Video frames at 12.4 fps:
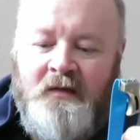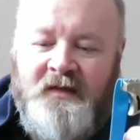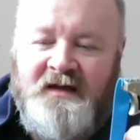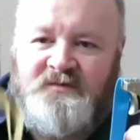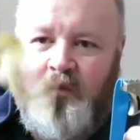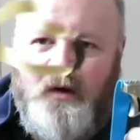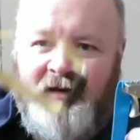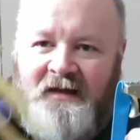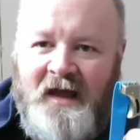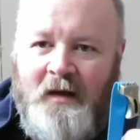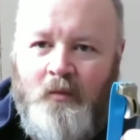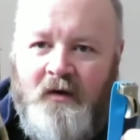this one
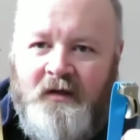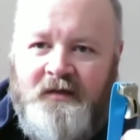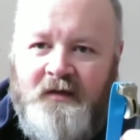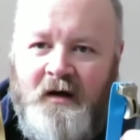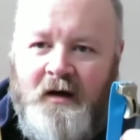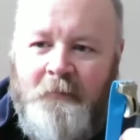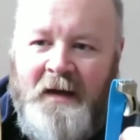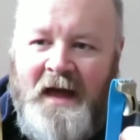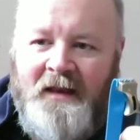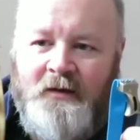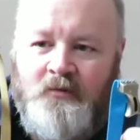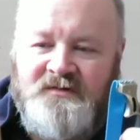came with a
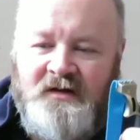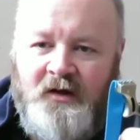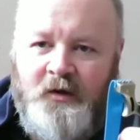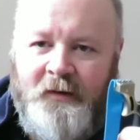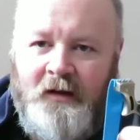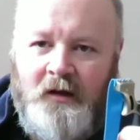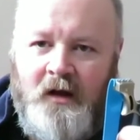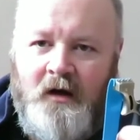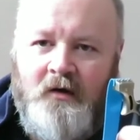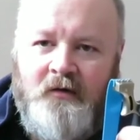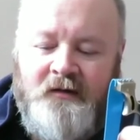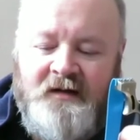band that was a little bit
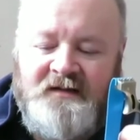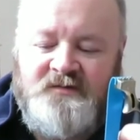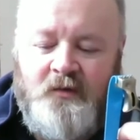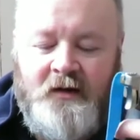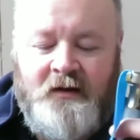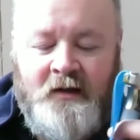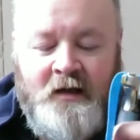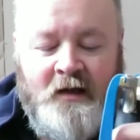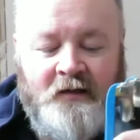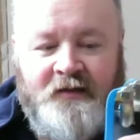longer than this one.